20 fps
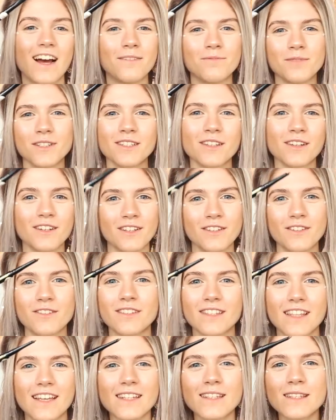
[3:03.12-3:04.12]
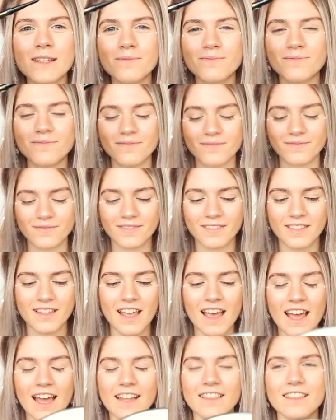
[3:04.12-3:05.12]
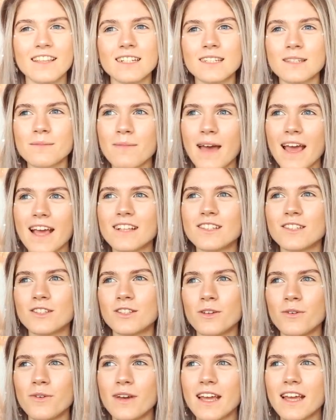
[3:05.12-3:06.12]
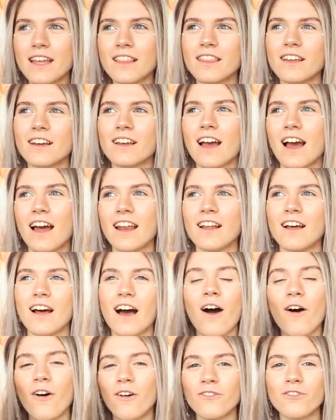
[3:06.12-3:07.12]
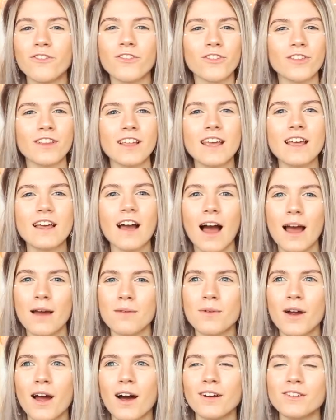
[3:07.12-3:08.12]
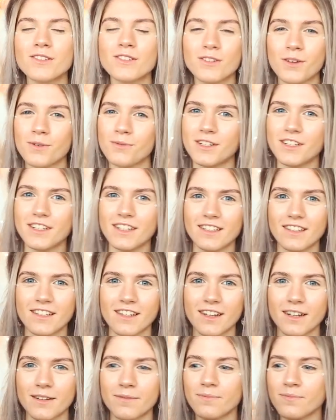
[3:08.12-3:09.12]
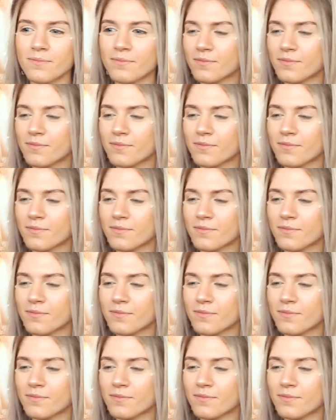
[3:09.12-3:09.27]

I'm just gonna use this. This makes doing the kind of on fleek eyebrows so much easier.